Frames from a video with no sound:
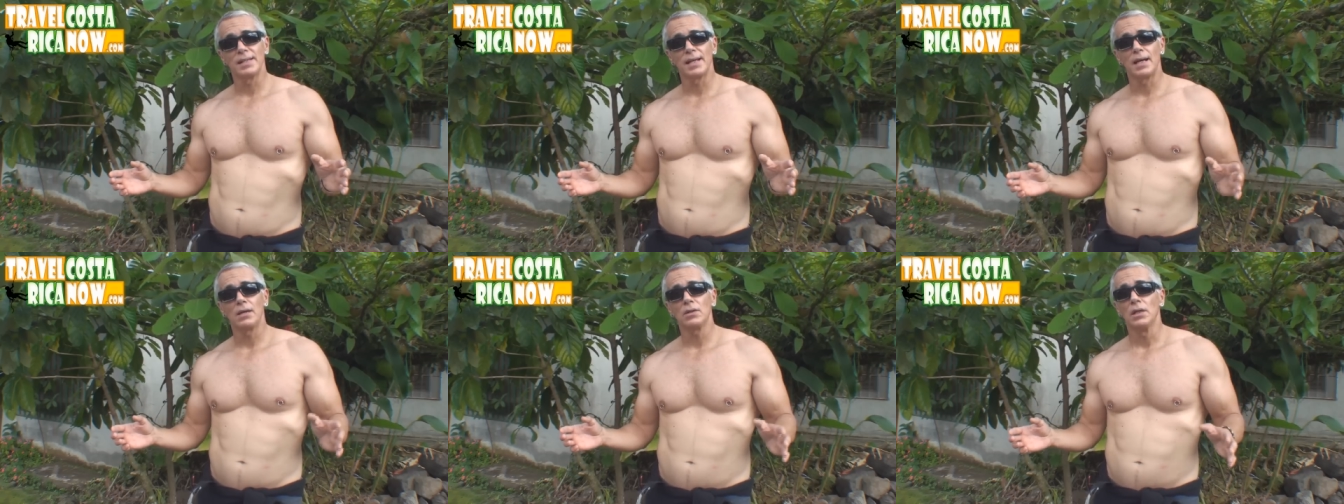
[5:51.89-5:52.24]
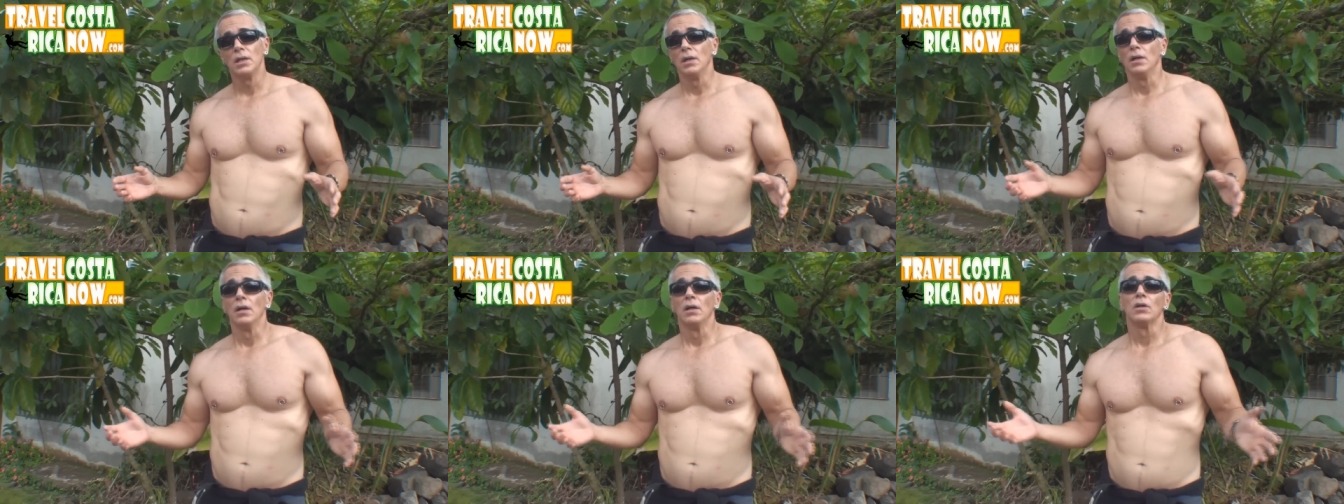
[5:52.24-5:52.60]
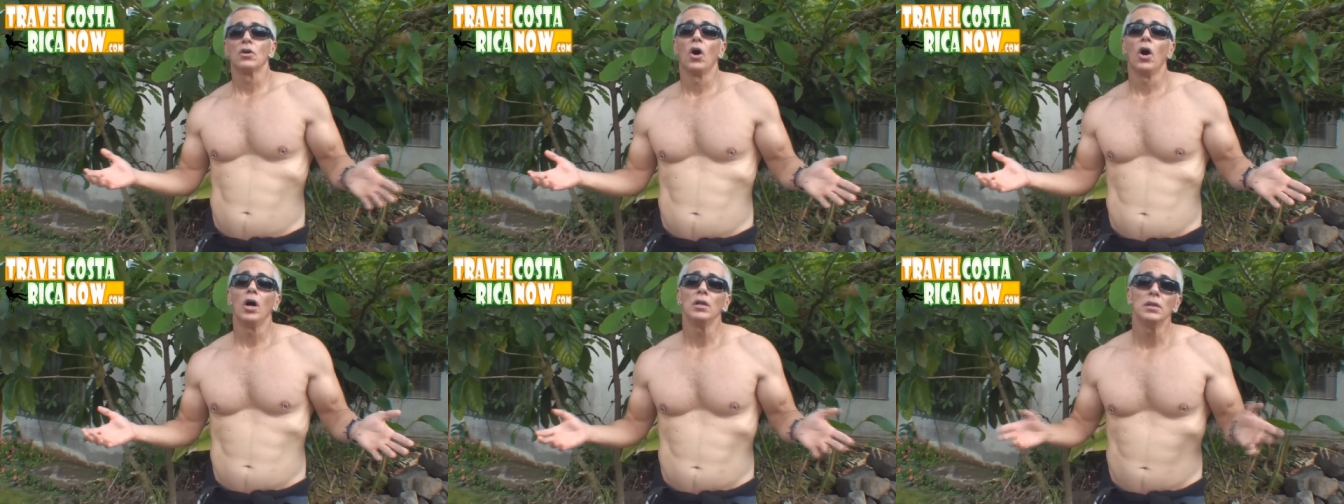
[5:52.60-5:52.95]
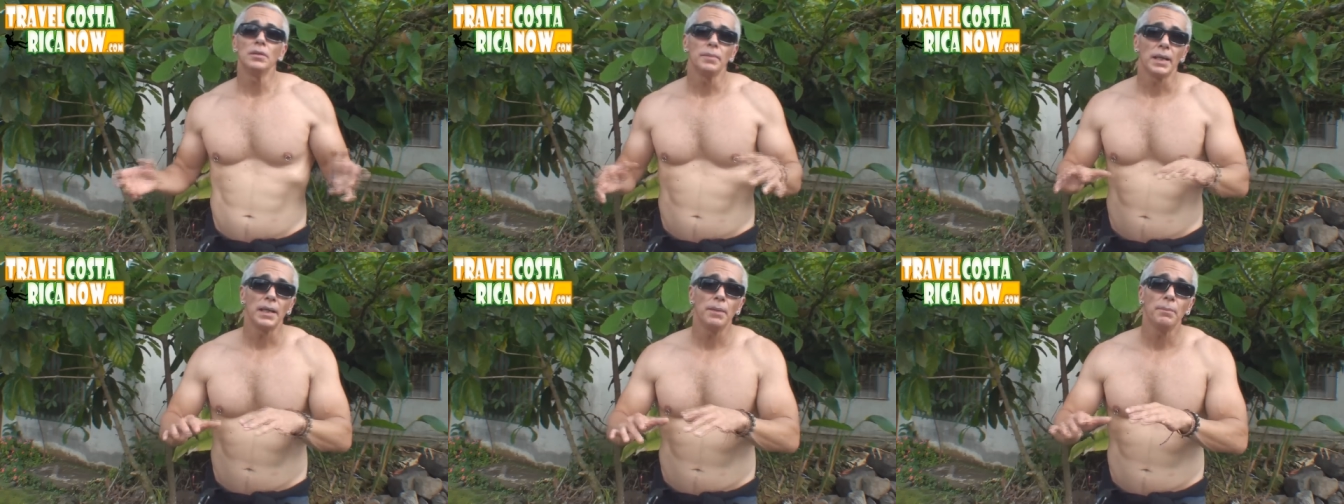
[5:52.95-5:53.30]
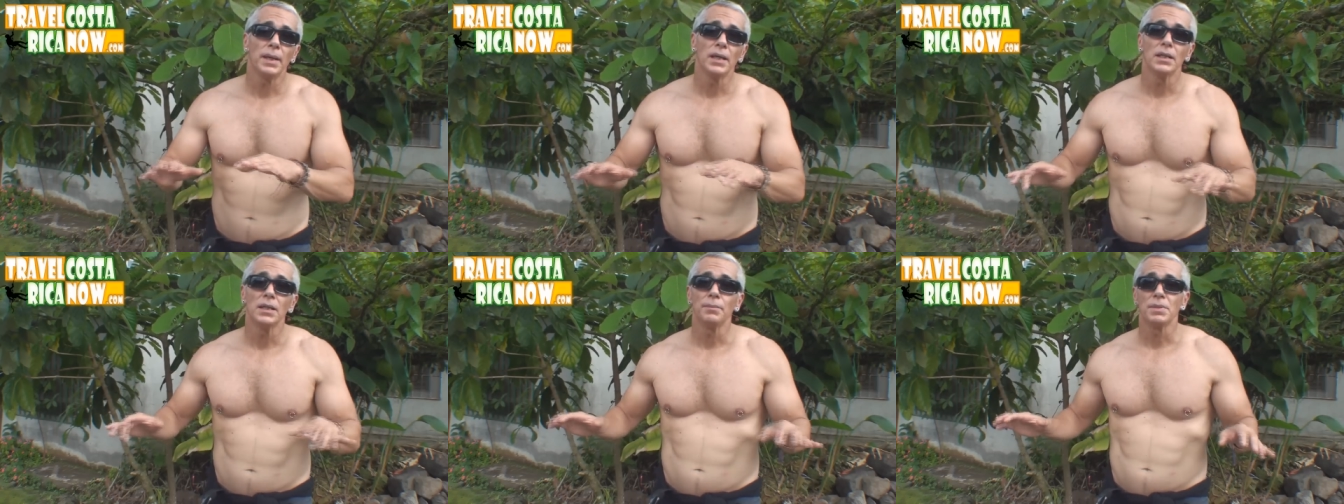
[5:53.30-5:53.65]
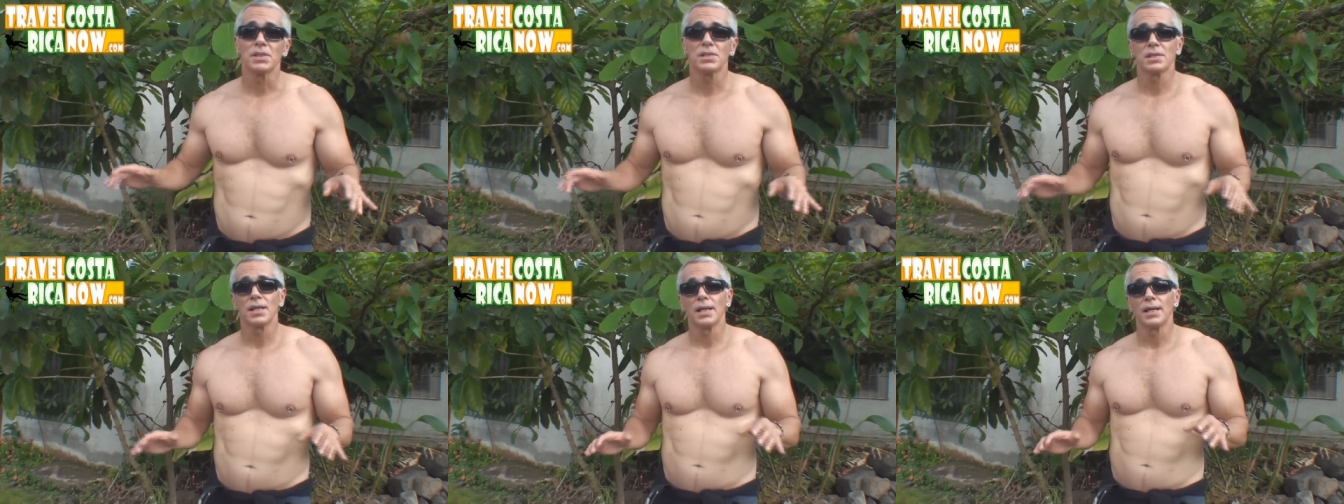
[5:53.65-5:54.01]
doubt, call them, email them,
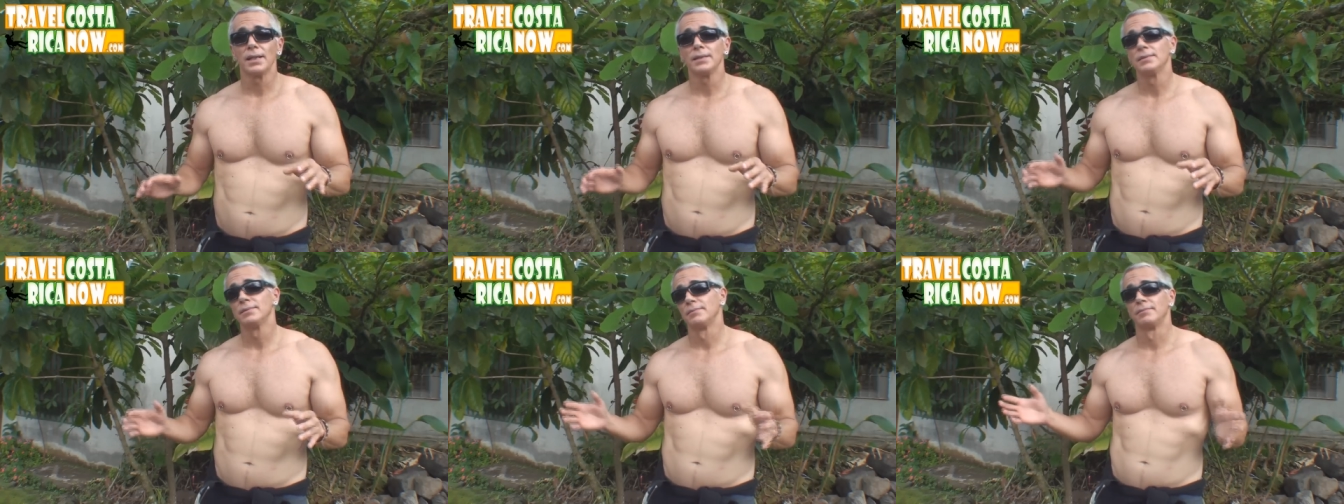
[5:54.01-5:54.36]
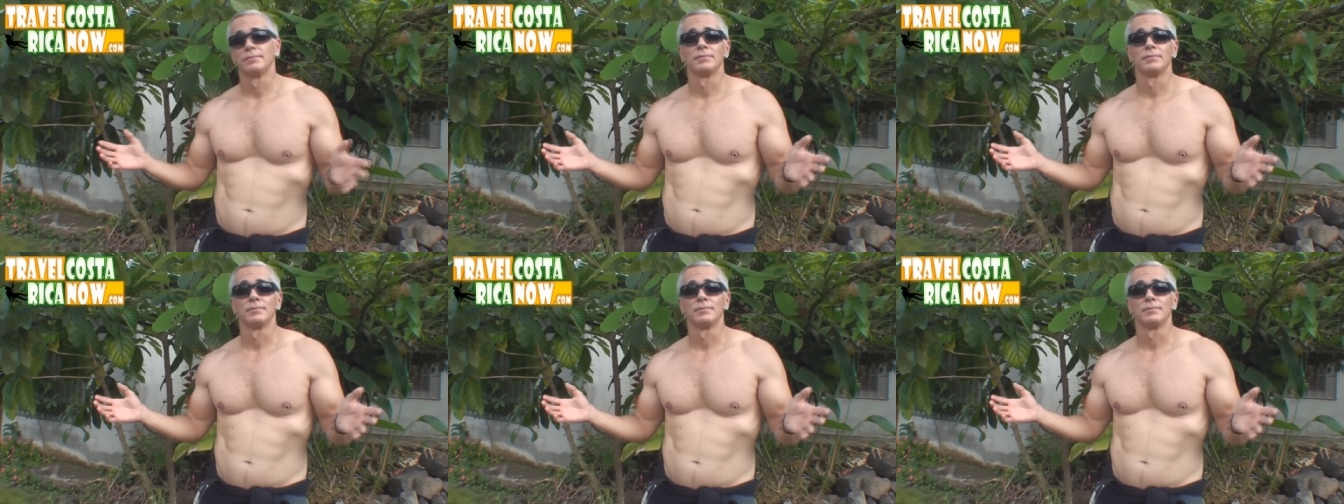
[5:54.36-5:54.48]
and say,